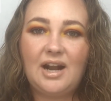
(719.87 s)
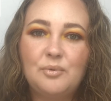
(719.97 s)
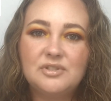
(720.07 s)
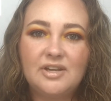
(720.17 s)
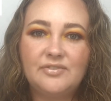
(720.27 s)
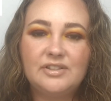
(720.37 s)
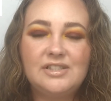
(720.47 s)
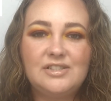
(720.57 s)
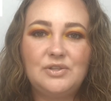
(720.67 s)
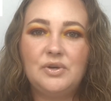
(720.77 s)
will
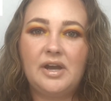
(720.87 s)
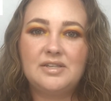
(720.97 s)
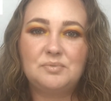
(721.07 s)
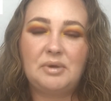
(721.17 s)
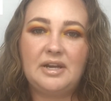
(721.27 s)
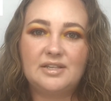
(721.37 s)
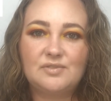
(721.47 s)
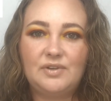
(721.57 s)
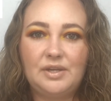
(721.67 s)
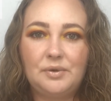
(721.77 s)
definitely see you guys in my
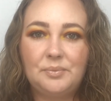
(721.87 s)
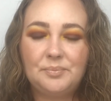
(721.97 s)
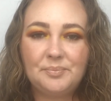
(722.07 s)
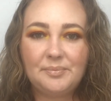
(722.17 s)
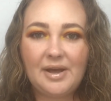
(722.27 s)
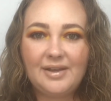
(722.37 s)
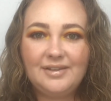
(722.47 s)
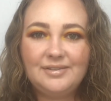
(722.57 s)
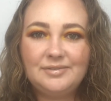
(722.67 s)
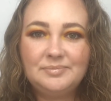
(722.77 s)
next video. Bye!